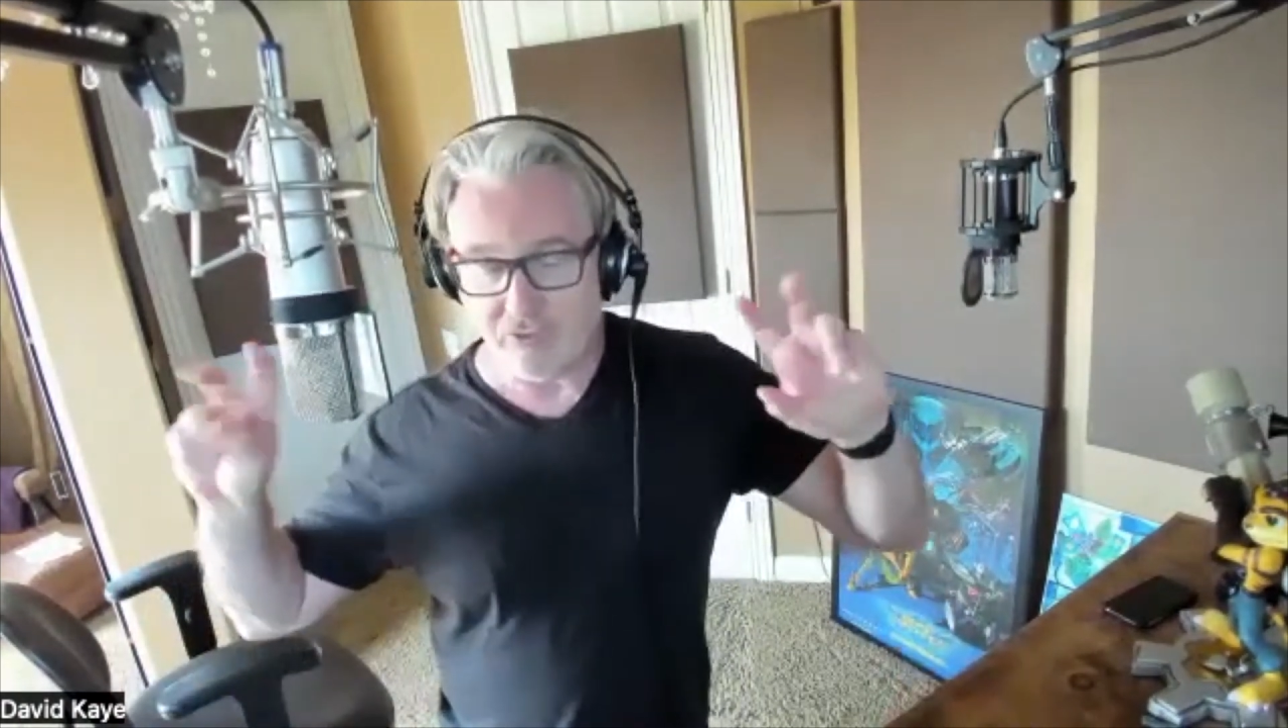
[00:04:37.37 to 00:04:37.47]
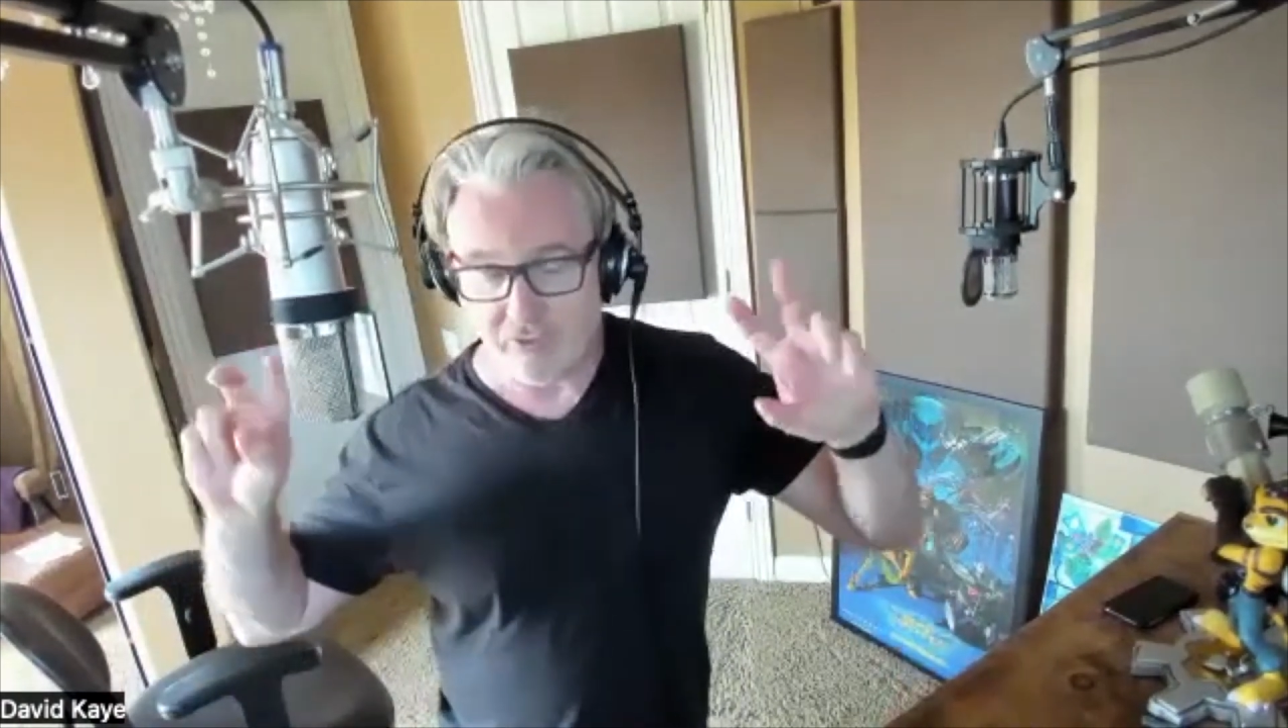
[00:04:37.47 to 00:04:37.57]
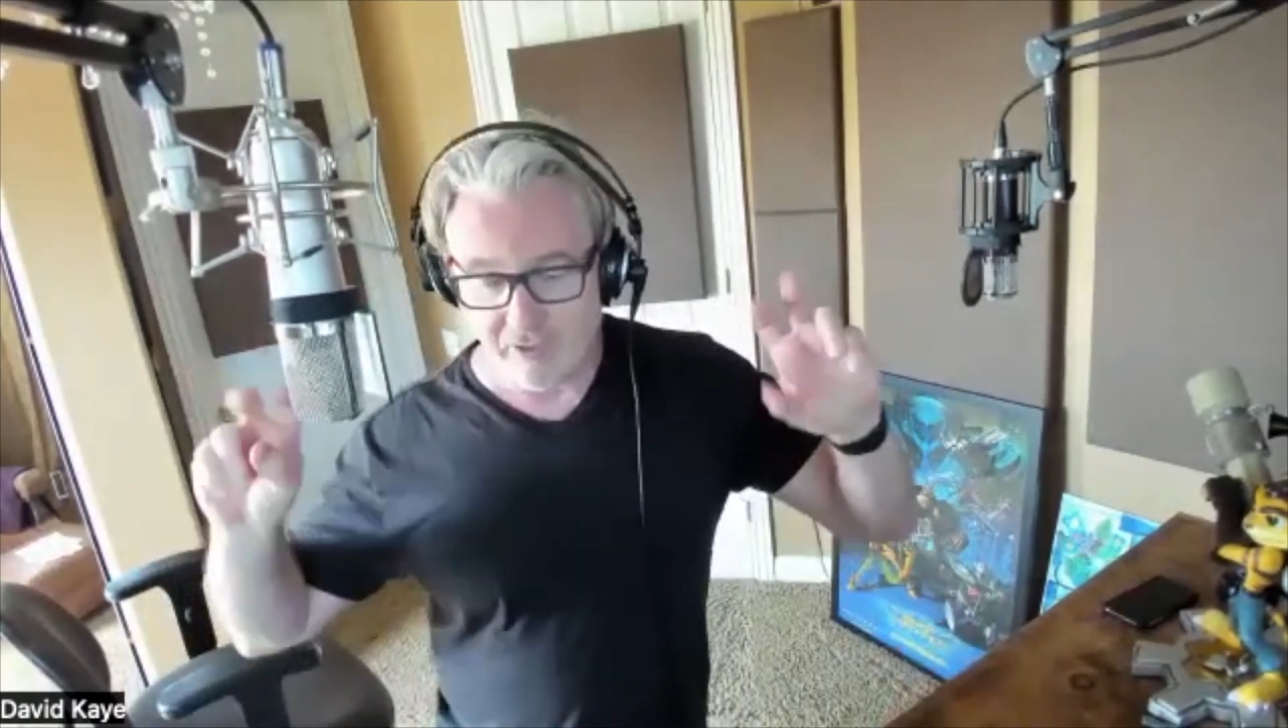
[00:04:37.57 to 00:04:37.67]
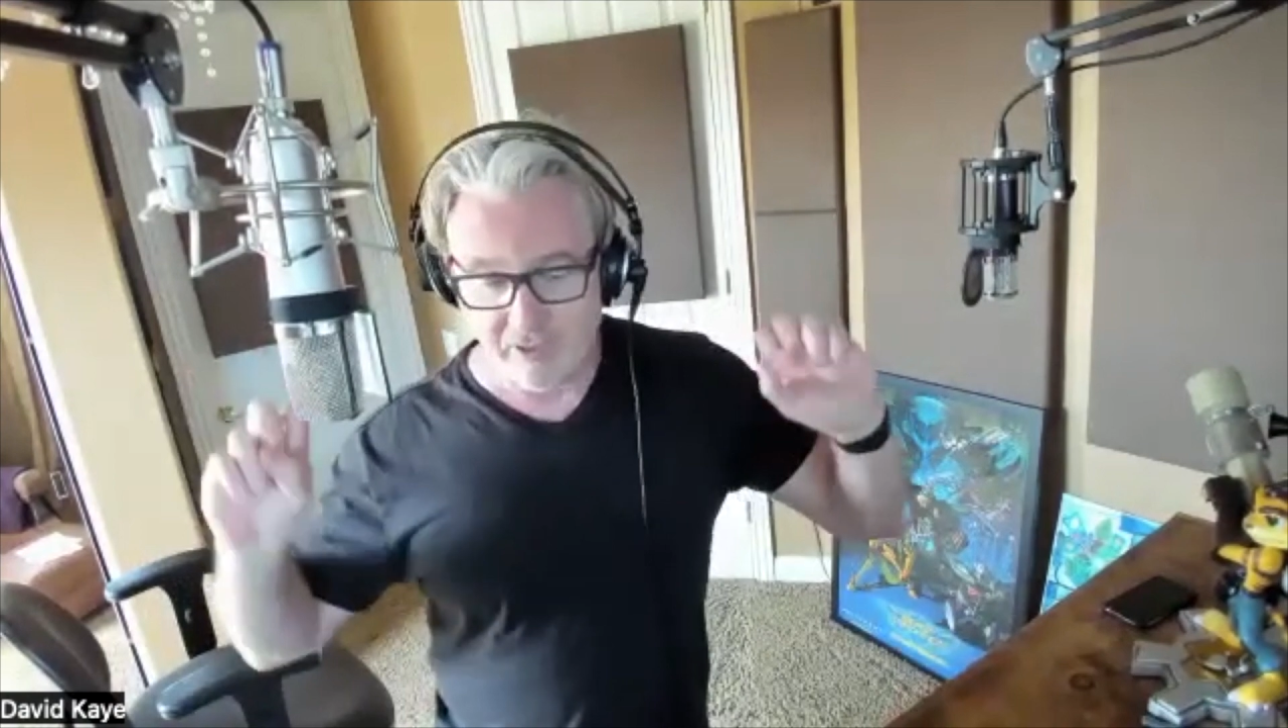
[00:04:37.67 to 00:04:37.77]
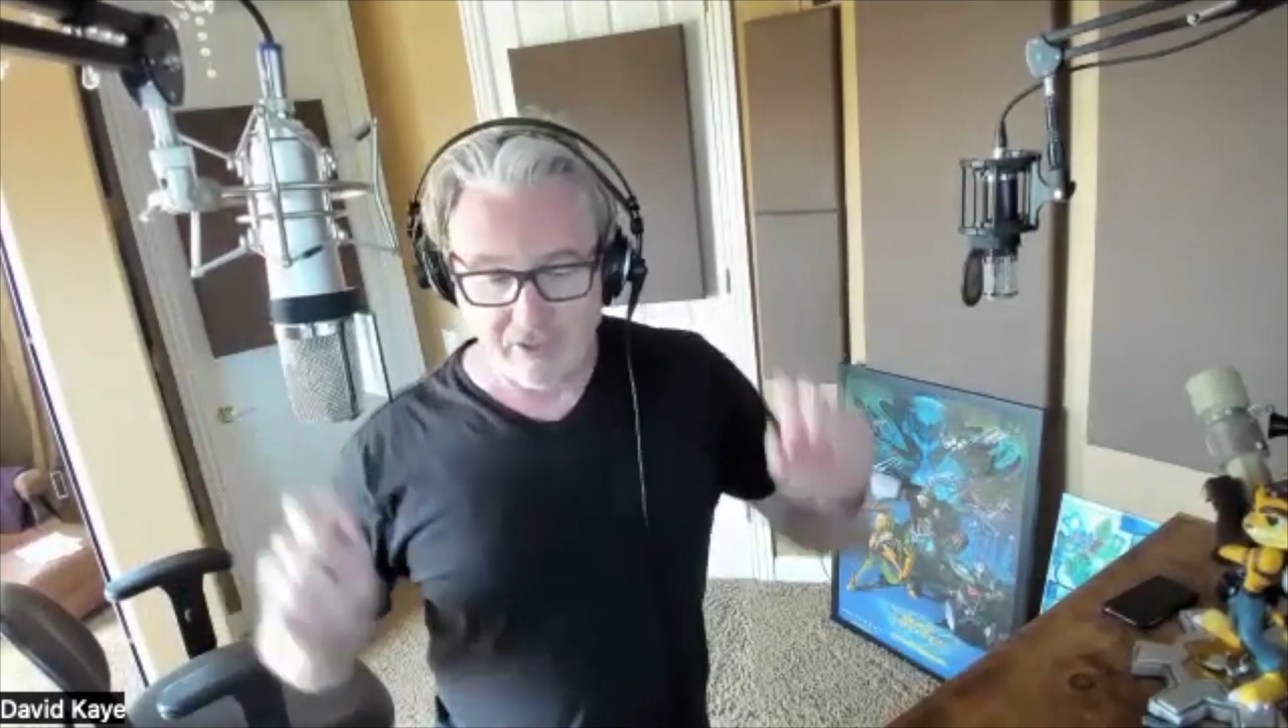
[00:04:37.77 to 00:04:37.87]

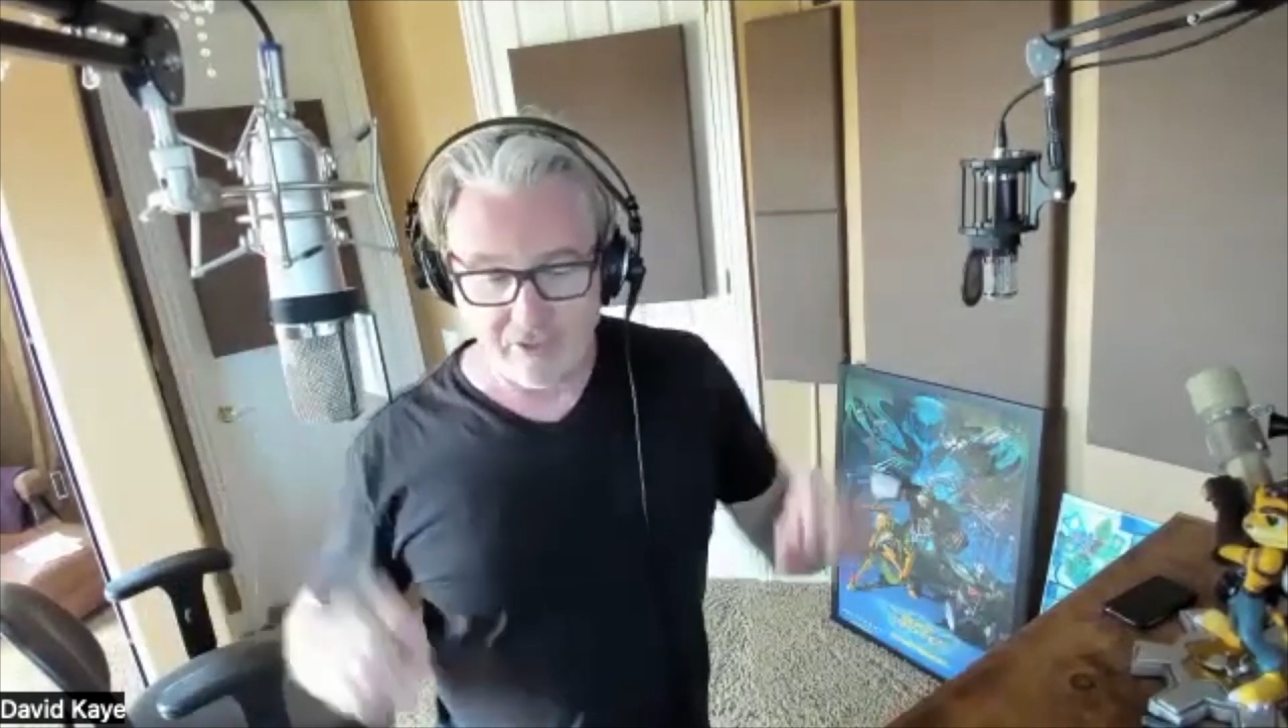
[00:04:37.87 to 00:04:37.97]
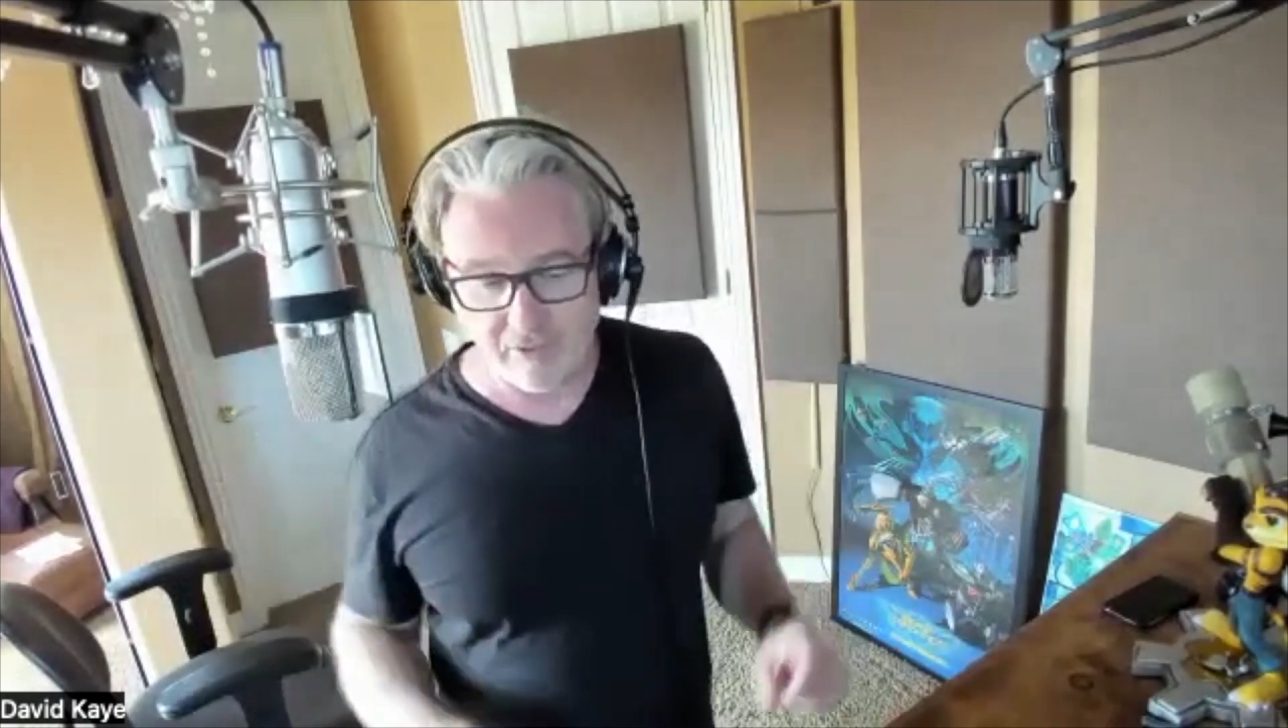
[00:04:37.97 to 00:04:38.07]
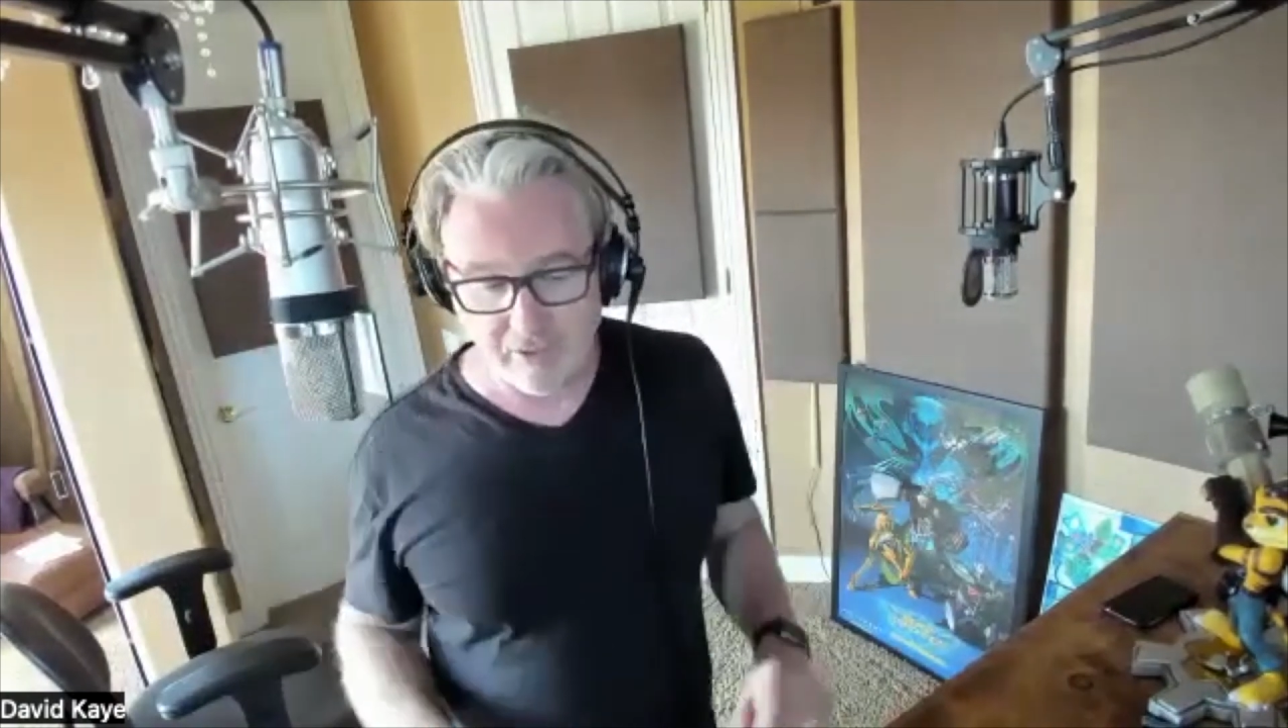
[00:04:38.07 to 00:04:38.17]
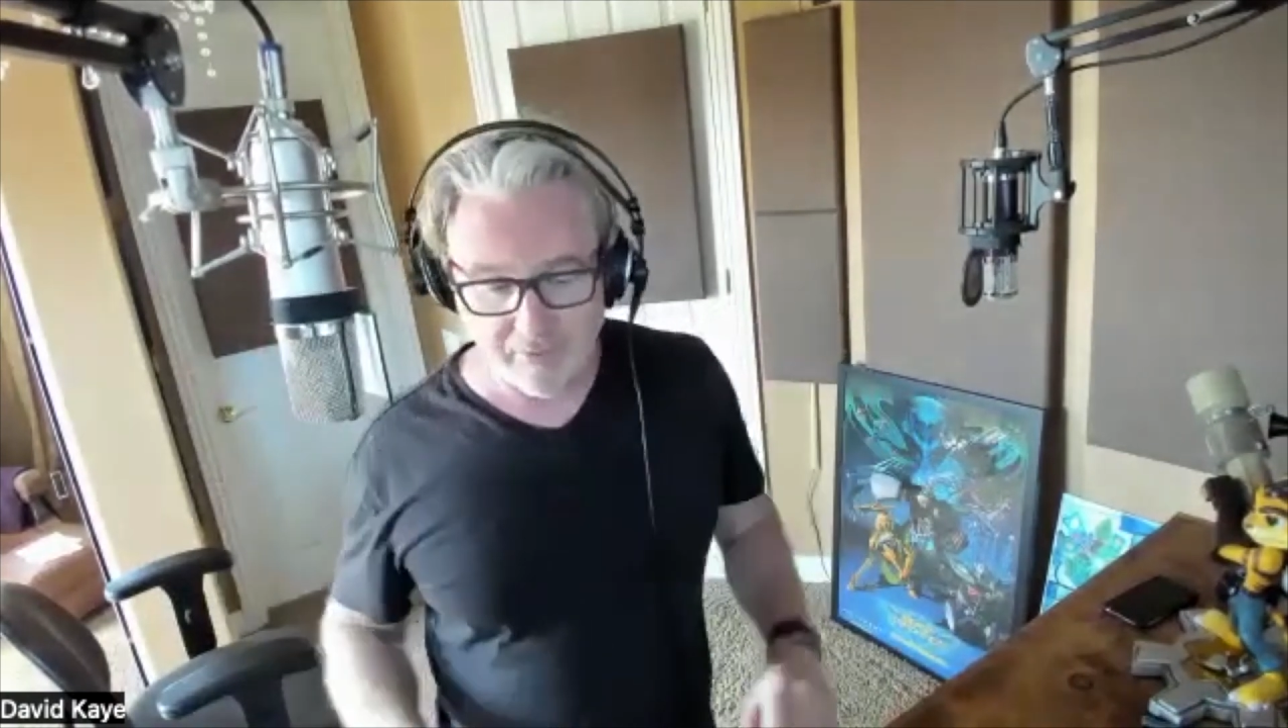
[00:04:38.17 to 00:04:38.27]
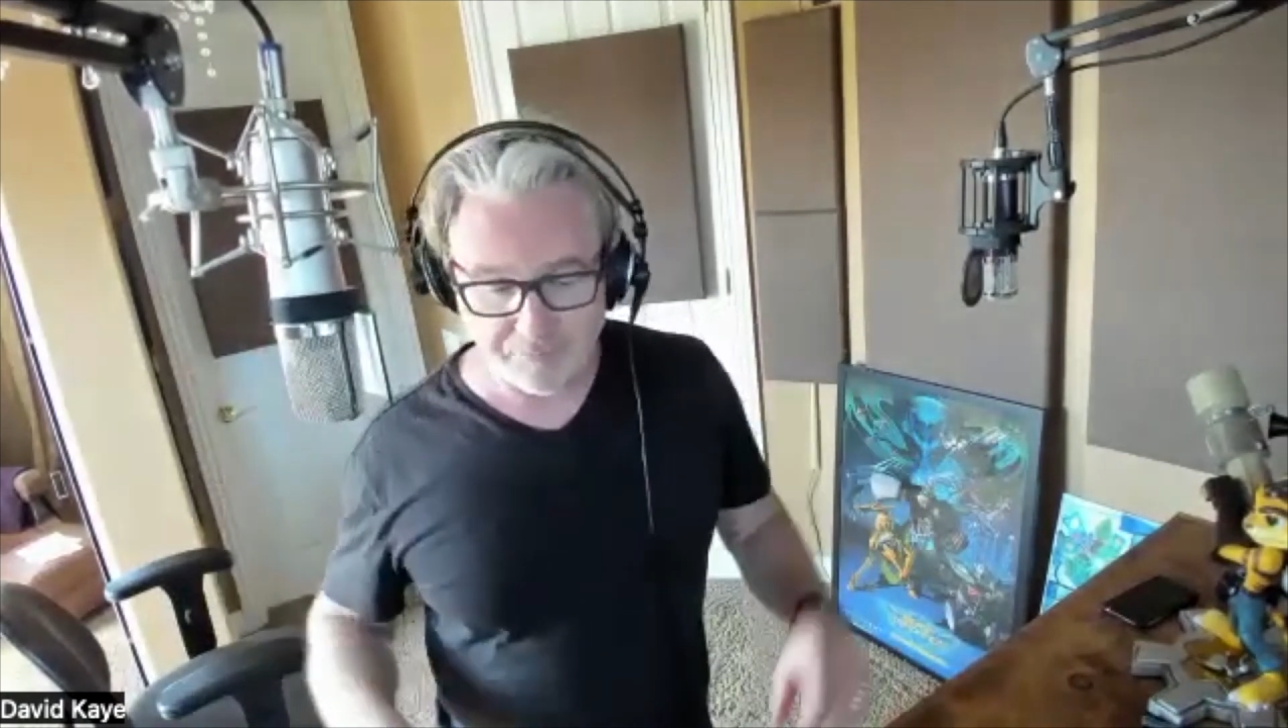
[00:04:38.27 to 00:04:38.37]

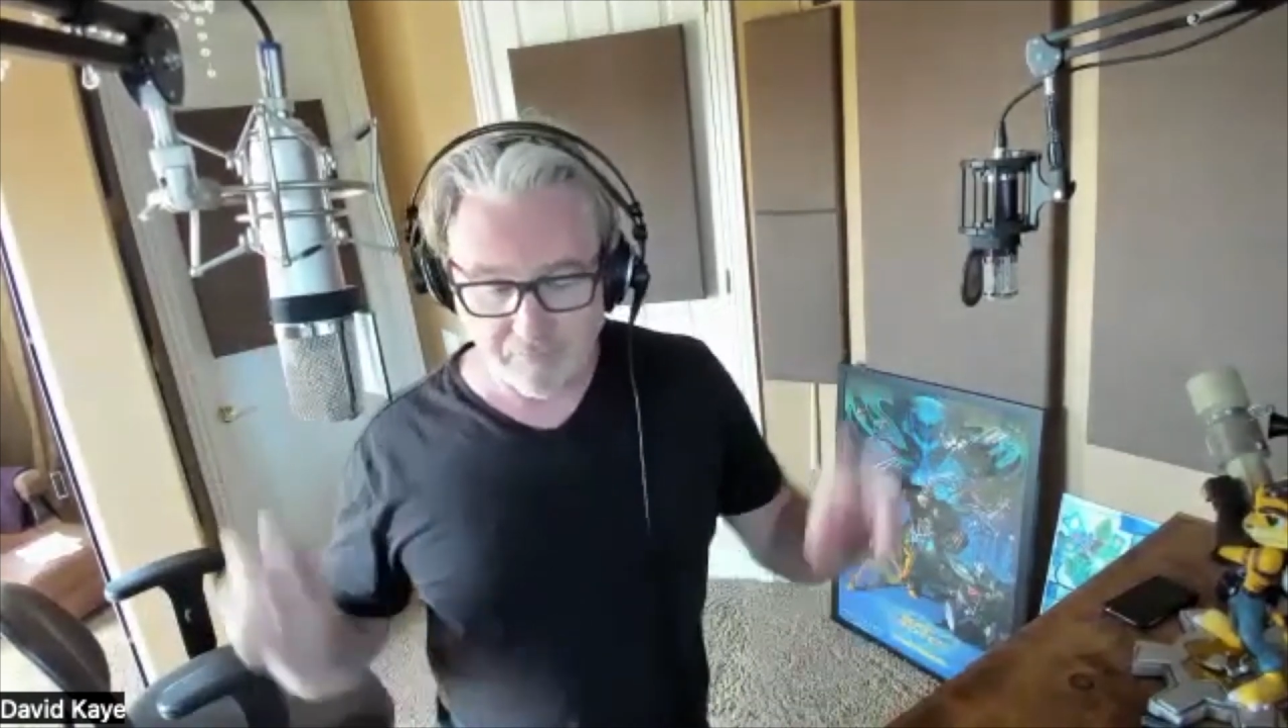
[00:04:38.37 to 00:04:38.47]
a